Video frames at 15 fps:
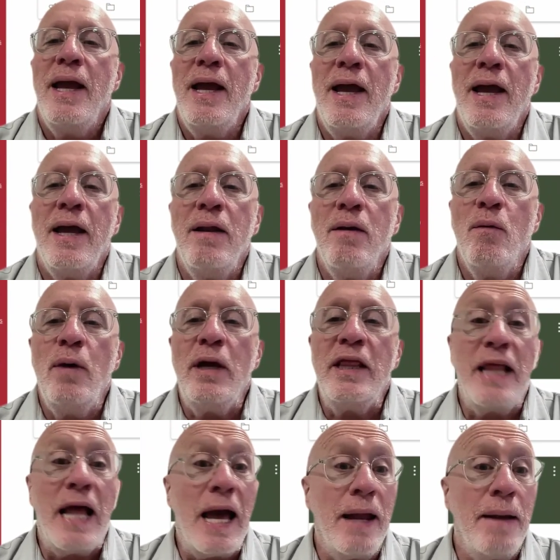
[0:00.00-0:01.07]
And
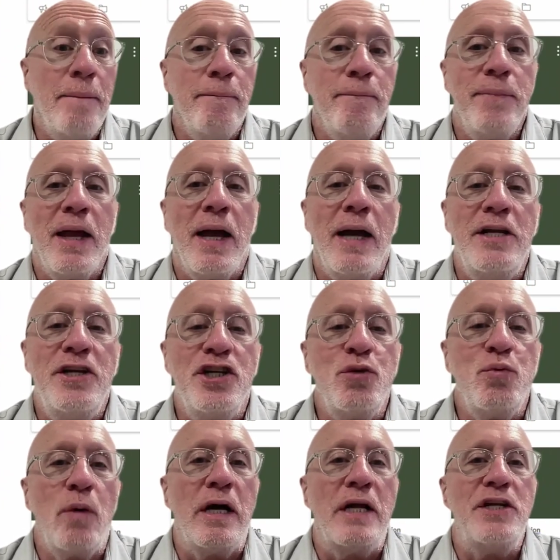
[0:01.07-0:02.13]
with that, I
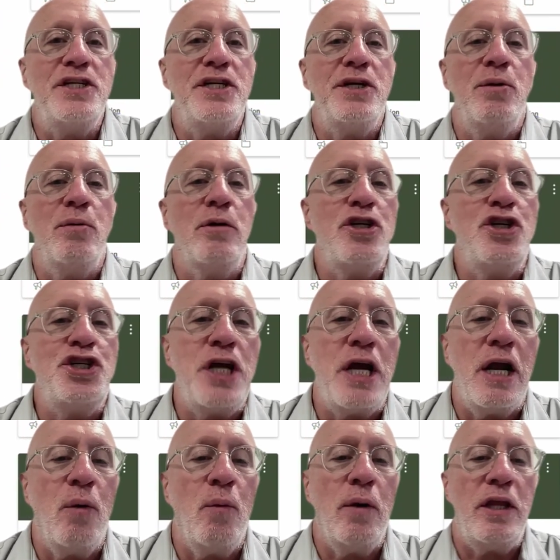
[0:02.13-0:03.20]
just want to
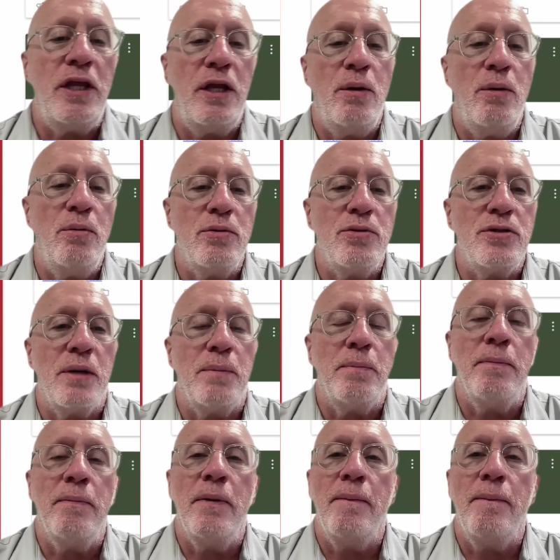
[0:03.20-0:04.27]
share with you
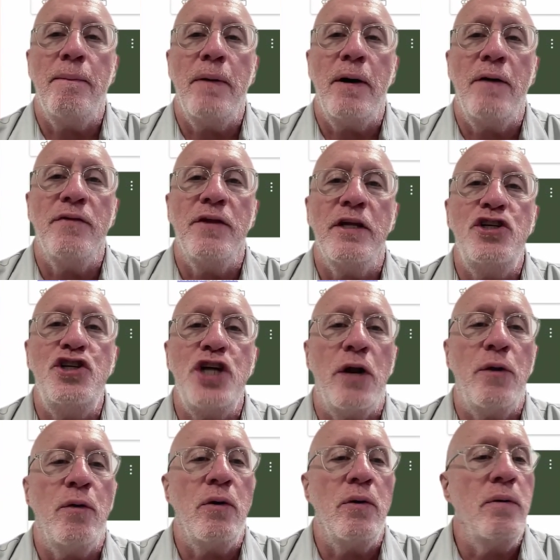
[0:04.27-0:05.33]
some of the
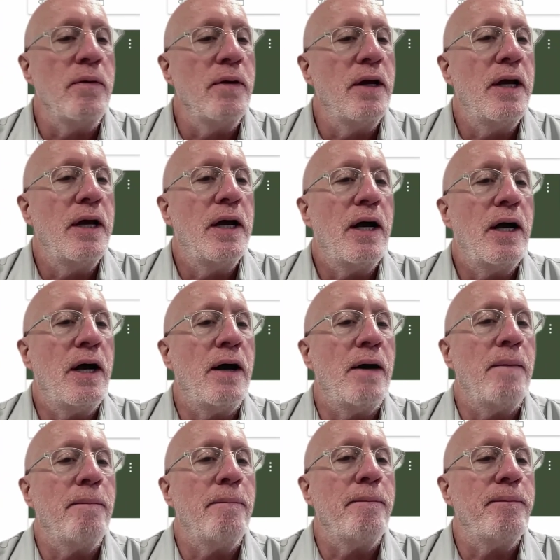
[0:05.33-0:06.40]
general
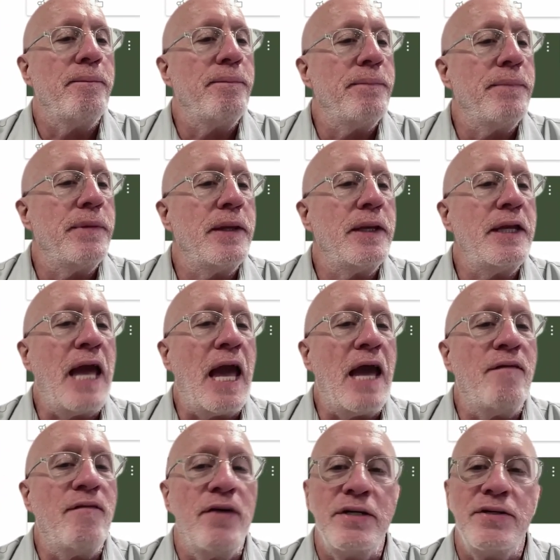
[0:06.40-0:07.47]
um,
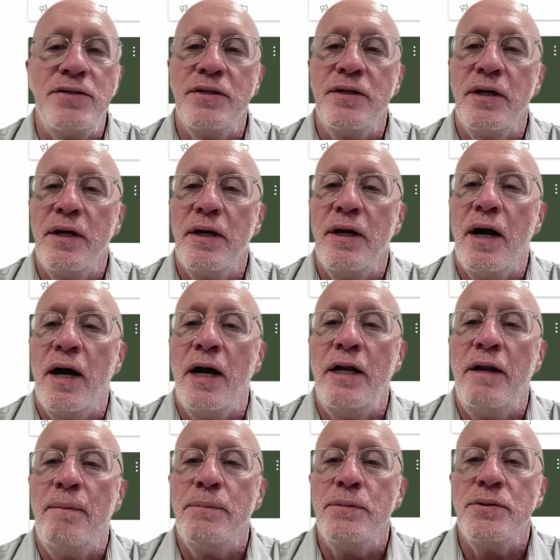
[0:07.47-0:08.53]
Canvas
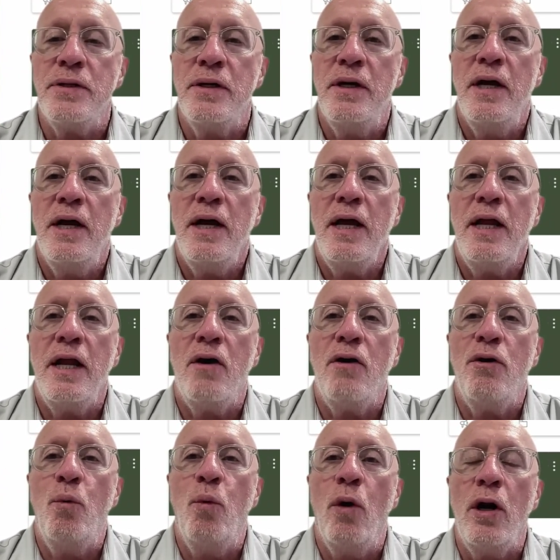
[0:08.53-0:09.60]
items and how
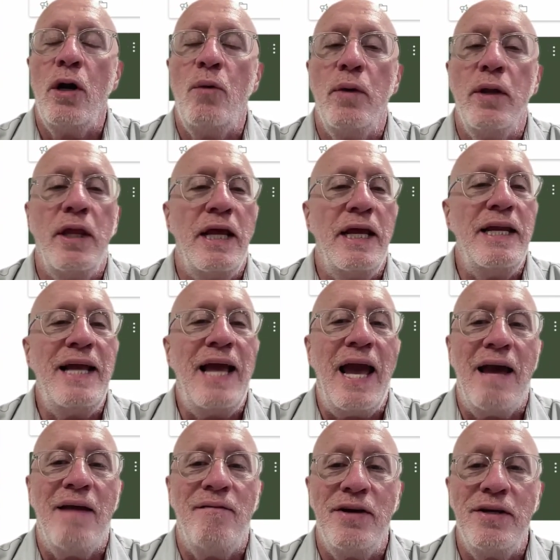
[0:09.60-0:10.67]
to work within
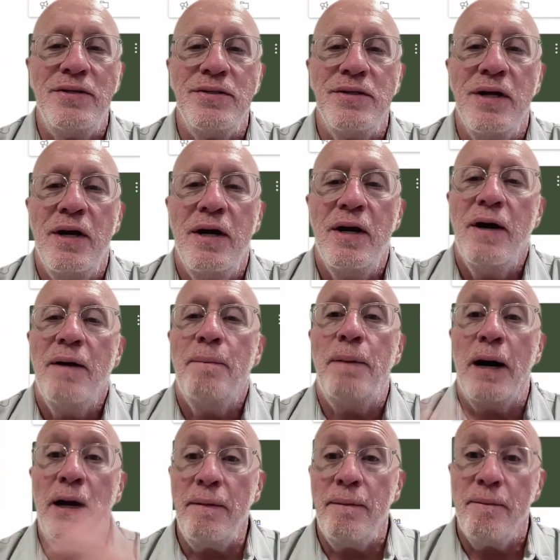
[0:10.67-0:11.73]
Canvas.
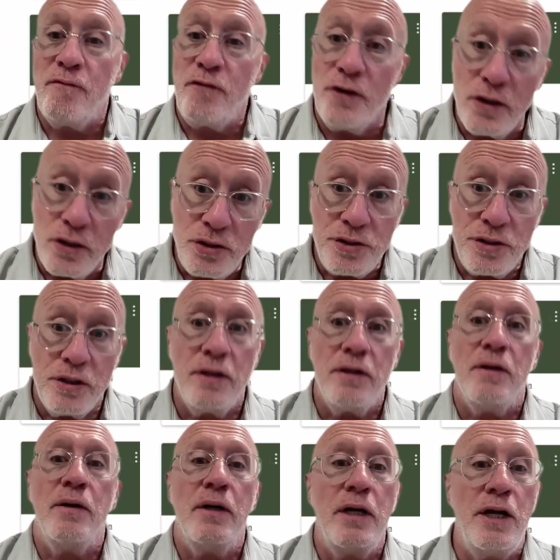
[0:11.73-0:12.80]
But first,
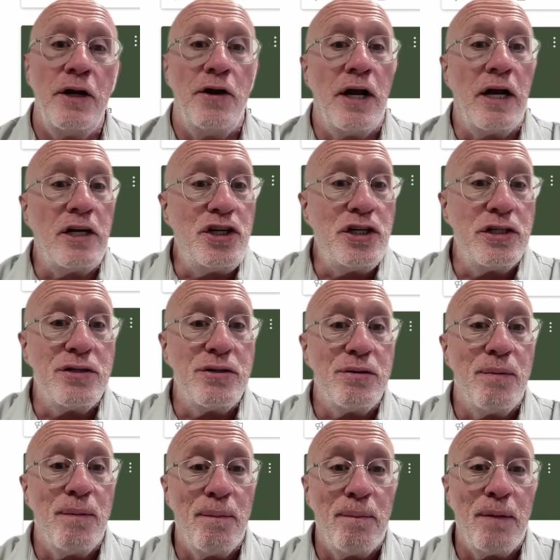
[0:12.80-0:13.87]
introductions.
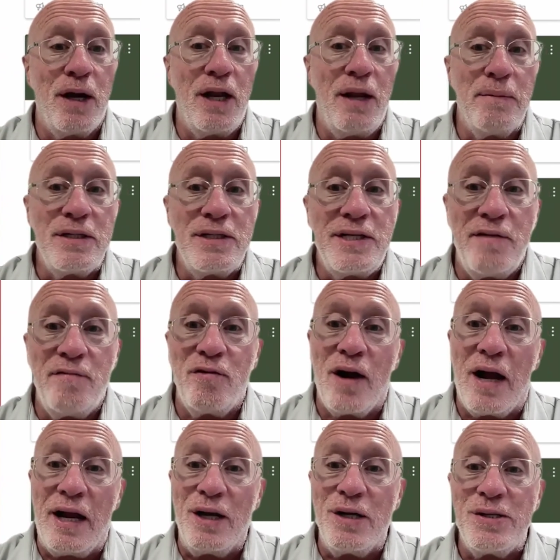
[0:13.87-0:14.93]
My name is Steve
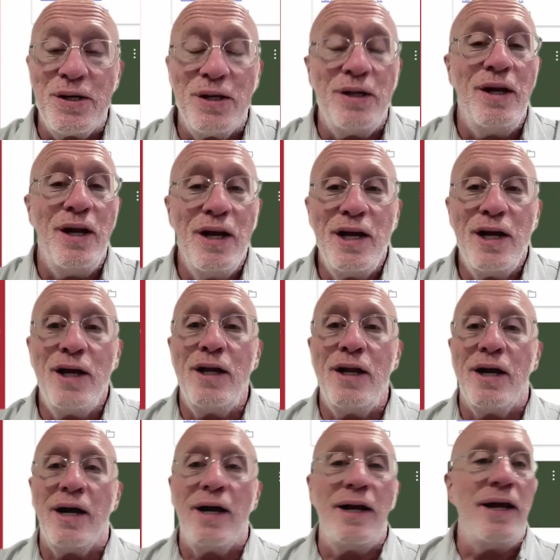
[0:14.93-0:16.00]
Ryerson, and
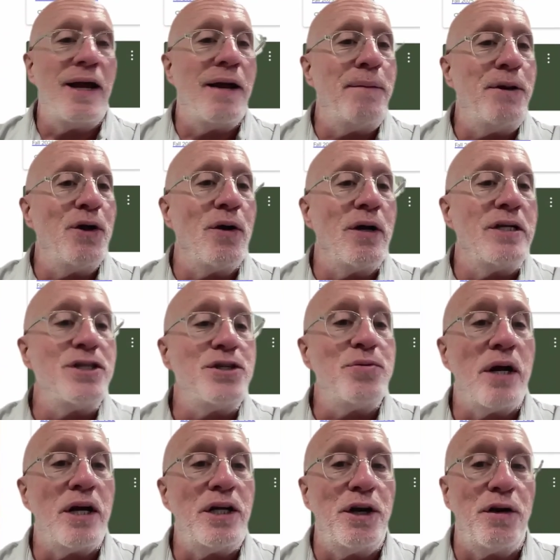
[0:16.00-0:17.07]
I am your
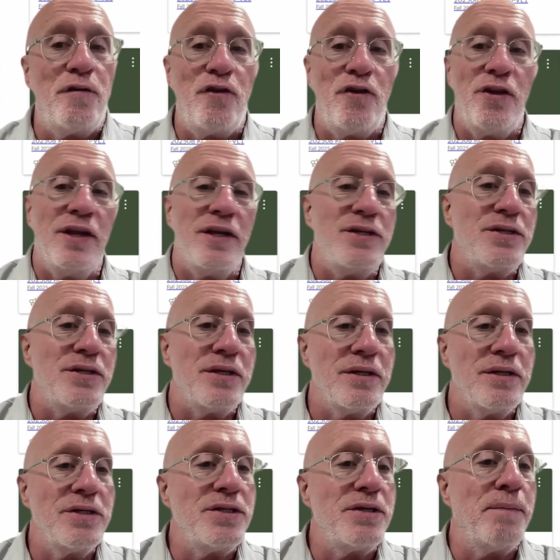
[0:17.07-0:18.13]
instructor for this
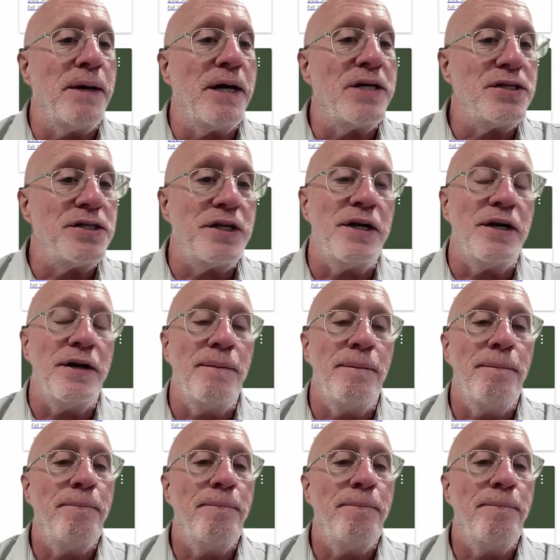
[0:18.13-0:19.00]
semester.